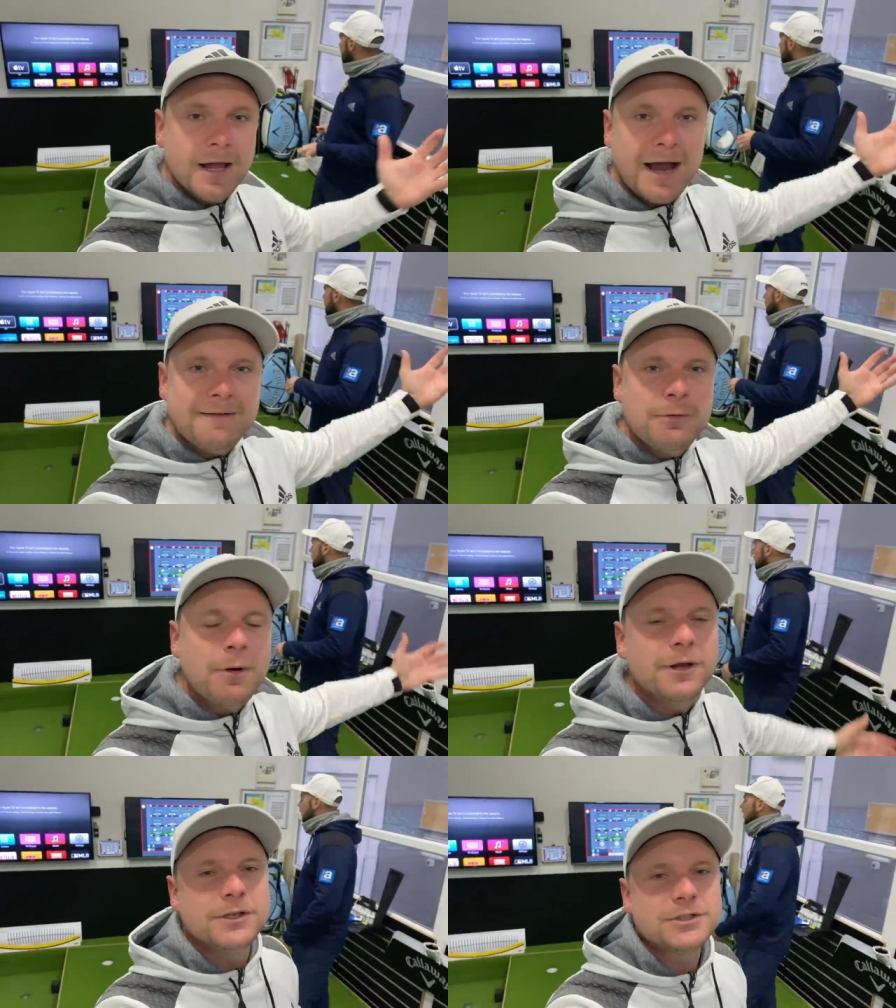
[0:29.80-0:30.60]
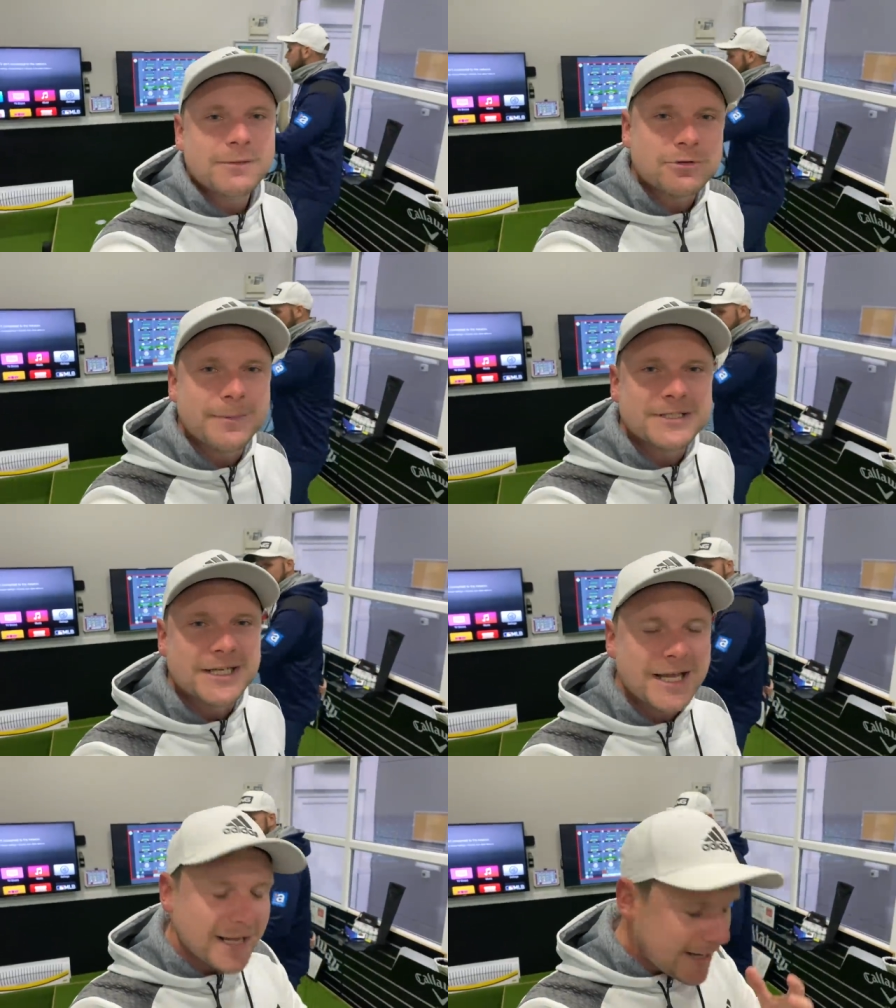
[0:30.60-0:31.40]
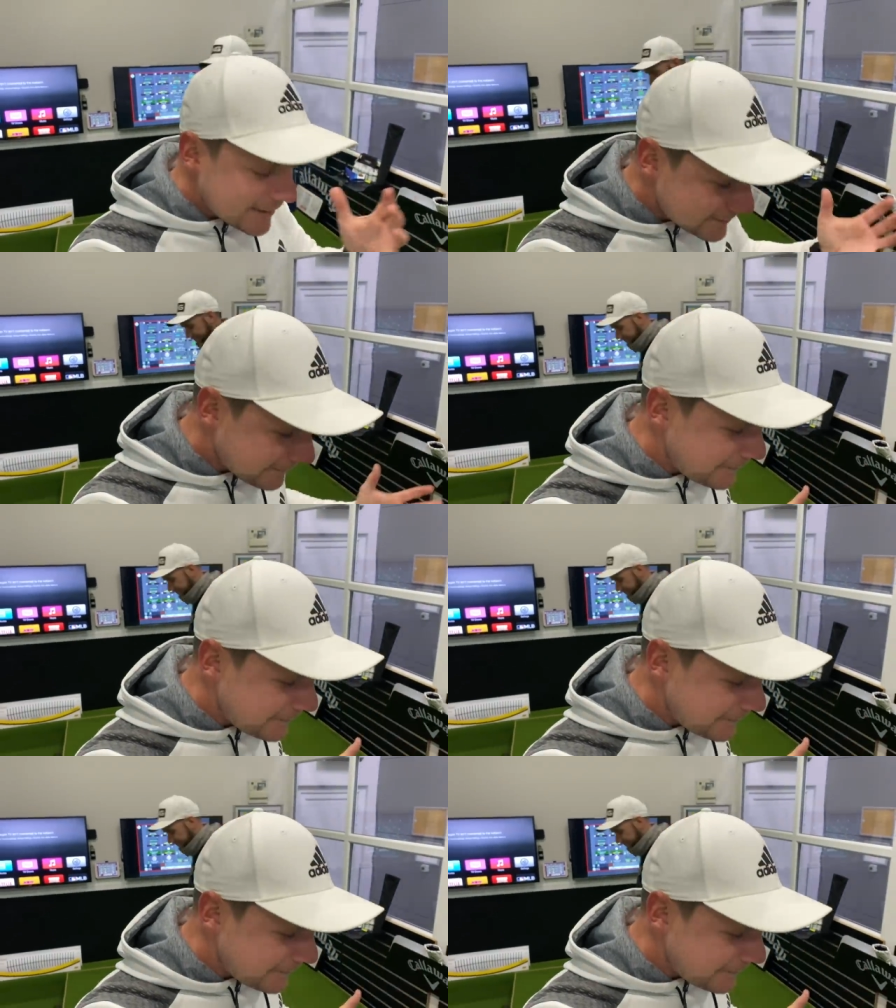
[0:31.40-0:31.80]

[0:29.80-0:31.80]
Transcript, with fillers: Hi everyone, James Roberts here guys.